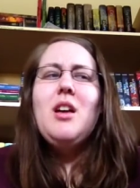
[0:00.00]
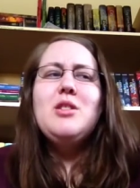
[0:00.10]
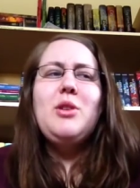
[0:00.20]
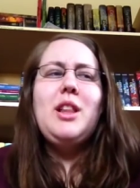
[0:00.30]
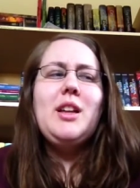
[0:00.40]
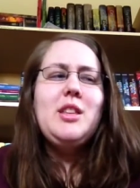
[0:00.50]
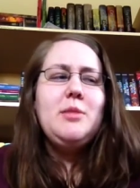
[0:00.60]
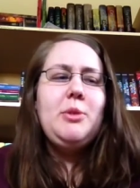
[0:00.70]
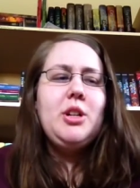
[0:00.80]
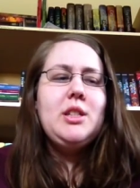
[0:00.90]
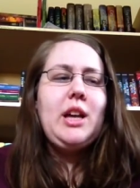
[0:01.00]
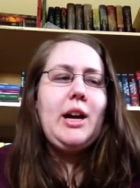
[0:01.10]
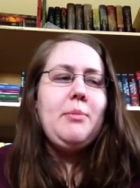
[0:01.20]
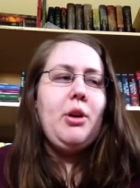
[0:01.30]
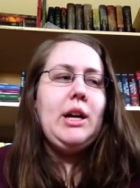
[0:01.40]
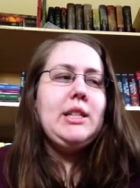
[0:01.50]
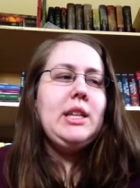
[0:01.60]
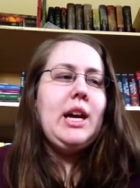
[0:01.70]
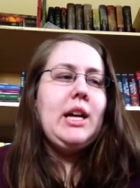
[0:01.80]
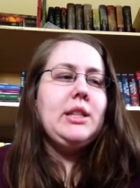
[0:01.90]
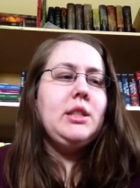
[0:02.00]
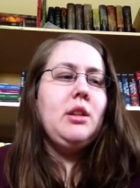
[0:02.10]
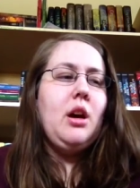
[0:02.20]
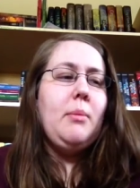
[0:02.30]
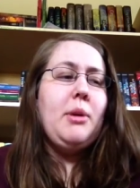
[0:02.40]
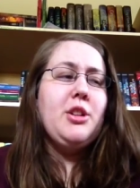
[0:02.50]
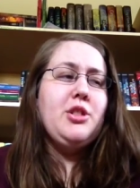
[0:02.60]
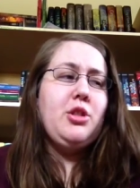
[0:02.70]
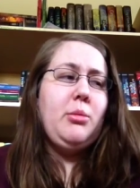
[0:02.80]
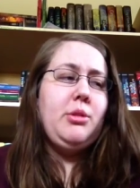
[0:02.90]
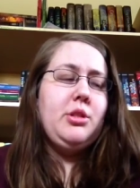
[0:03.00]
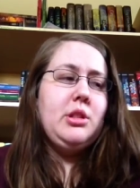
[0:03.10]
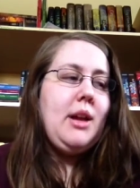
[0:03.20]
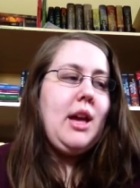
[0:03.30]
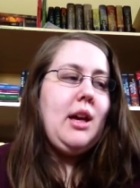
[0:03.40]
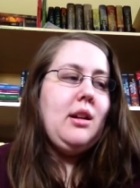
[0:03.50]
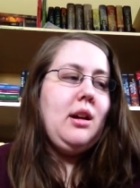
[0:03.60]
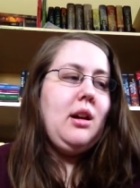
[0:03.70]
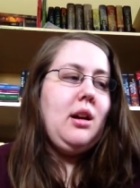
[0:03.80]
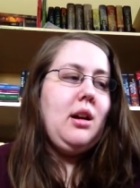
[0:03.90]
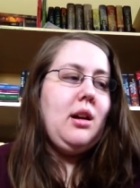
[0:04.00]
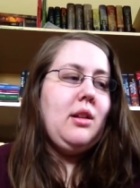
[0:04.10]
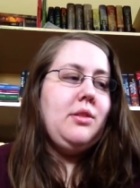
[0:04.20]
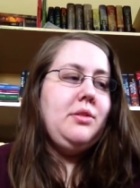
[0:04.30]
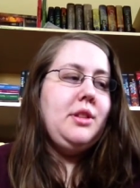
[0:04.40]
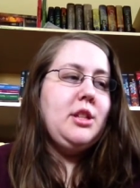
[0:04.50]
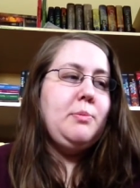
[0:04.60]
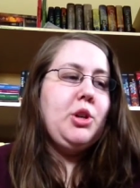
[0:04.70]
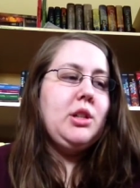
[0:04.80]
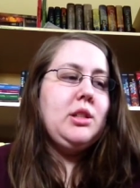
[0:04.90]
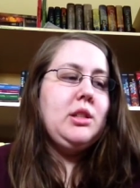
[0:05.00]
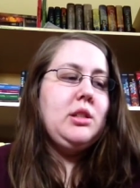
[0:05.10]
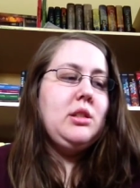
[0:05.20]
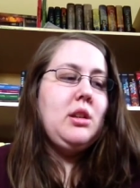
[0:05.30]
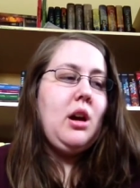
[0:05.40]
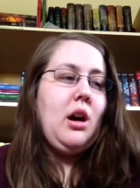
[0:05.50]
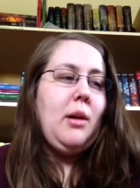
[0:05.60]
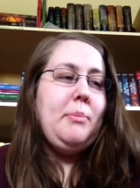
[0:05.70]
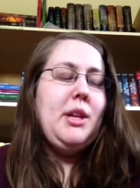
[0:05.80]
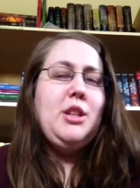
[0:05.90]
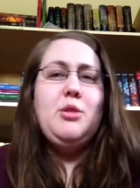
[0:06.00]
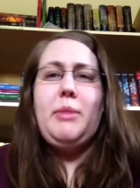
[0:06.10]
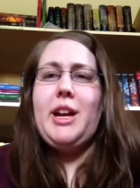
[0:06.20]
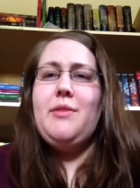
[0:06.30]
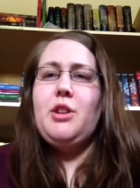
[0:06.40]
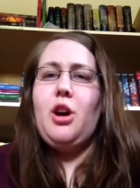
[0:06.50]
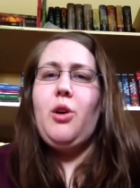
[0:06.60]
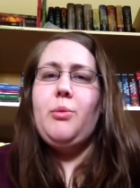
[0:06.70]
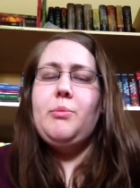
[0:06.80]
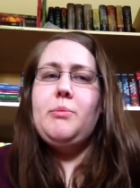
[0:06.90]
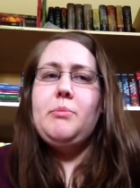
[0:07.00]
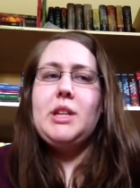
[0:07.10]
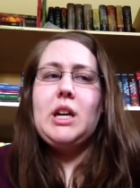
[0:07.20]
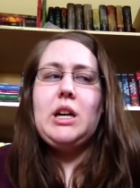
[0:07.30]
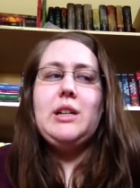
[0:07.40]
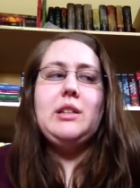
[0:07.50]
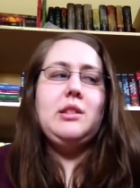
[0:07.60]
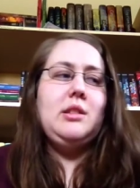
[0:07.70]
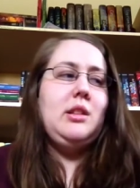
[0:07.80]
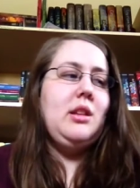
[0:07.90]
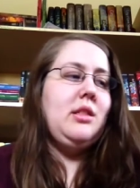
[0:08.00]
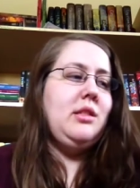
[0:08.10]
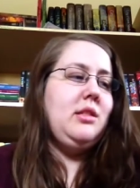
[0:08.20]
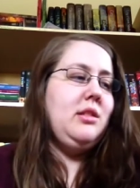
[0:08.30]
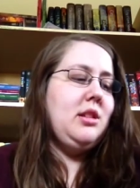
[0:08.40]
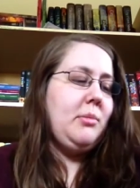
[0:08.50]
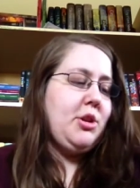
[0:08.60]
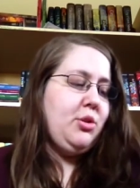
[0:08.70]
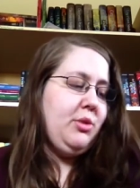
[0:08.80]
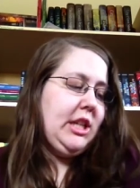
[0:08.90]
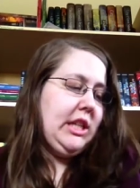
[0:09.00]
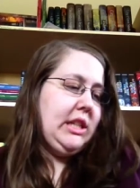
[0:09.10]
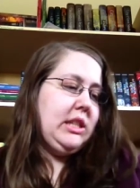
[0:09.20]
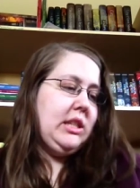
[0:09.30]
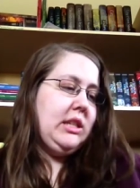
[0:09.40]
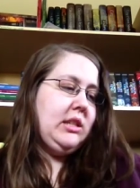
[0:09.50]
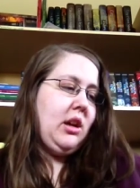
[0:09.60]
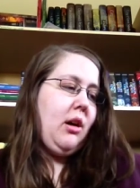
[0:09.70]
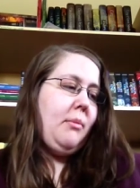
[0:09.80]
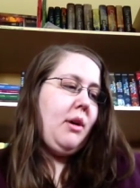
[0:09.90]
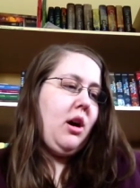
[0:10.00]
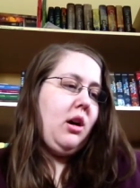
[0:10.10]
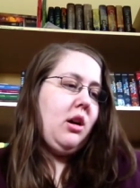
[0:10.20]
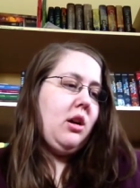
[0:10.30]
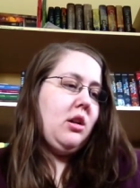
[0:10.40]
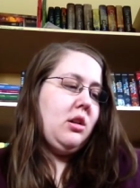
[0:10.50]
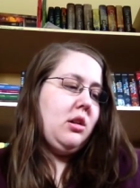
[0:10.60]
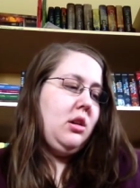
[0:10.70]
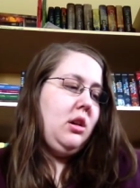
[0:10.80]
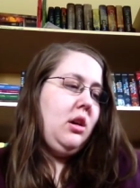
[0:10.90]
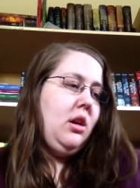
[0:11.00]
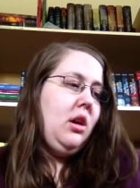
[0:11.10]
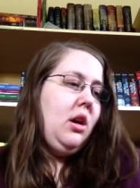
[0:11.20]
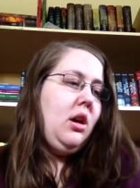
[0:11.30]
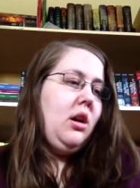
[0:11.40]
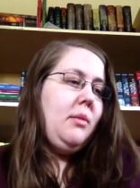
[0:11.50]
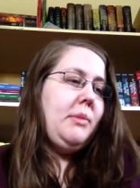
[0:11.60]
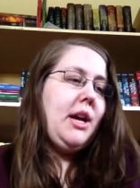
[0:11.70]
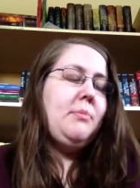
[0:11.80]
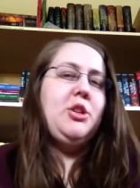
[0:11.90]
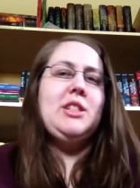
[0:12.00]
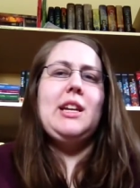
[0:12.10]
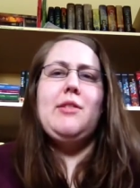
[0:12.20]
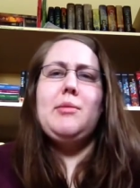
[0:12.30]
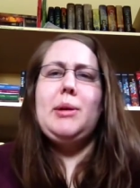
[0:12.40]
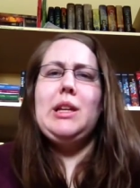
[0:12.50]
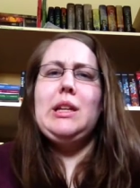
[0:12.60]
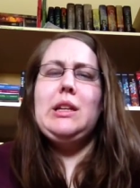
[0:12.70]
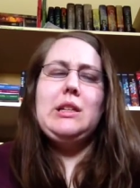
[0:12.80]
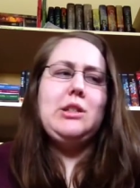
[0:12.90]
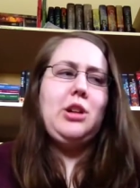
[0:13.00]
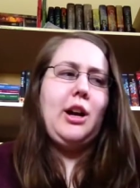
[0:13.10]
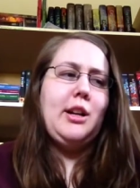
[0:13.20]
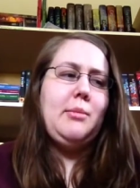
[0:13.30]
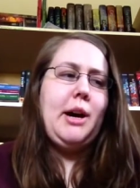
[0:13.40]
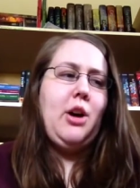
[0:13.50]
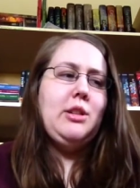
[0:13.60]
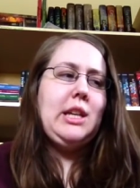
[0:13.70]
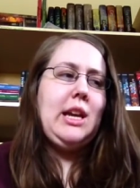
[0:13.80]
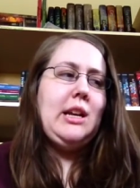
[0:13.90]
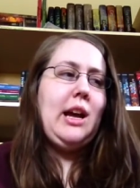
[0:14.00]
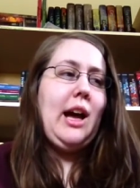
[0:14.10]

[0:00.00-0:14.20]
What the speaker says: a lot of these books I bought at Barnes and Nobles, and these books you might have known because some are new releases, some are kind of books that everybody is talking about, and